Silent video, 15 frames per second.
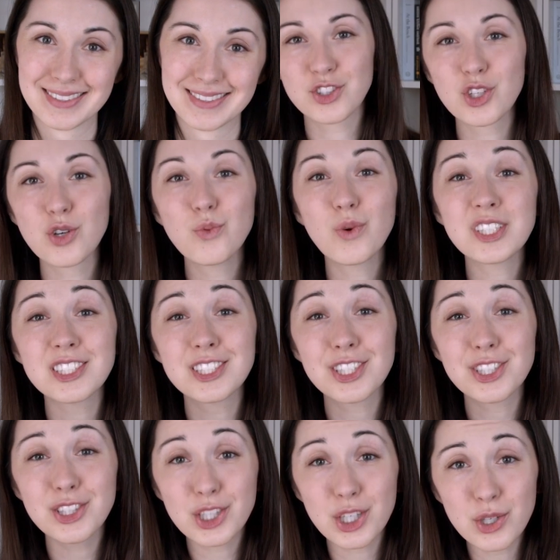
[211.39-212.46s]
So what do
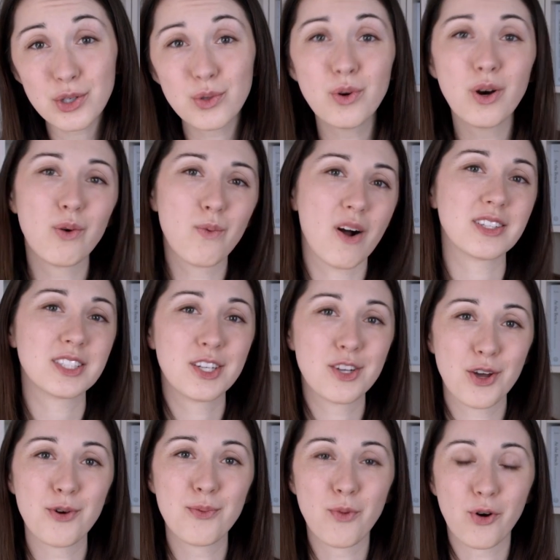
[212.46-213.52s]
you want to
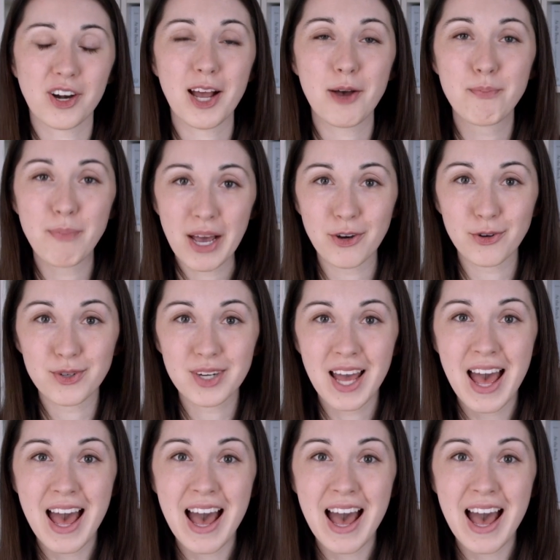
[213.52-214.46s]
know more about?